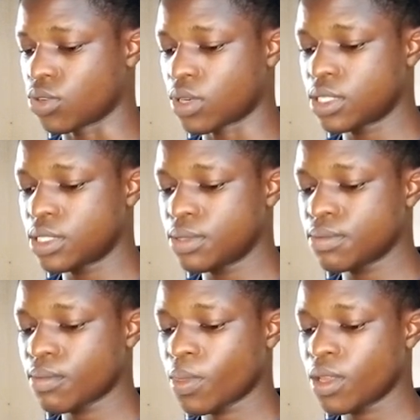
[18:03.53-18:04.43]
already,
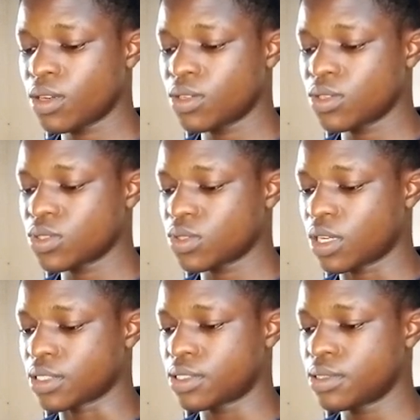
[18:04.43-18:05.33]
as you
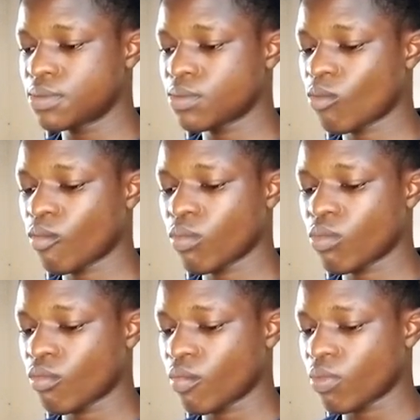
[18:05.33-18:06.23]
can see.
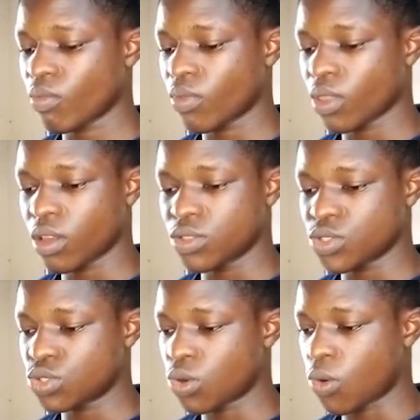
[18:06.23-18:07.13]

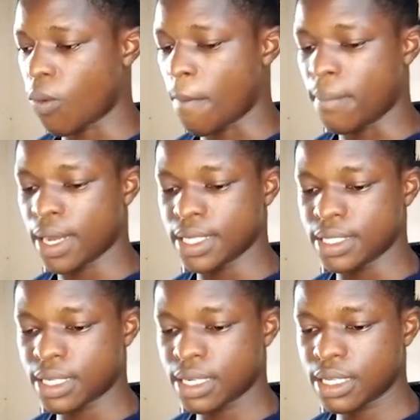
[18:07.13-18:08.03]
So
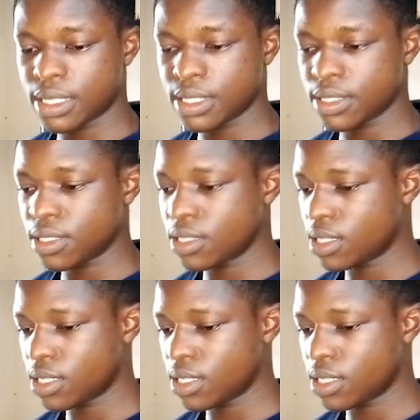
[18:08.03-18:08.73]
by clicking,